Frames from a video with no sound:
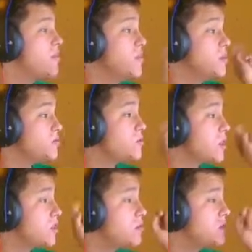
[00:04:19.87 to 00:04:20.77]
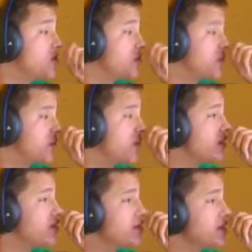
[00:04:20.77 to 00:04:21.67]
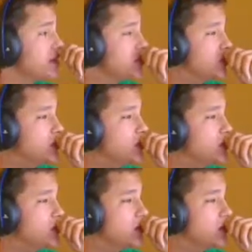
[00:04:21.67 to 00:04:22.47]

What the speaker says: The new Star Wars movie's coming out soon. That's cool.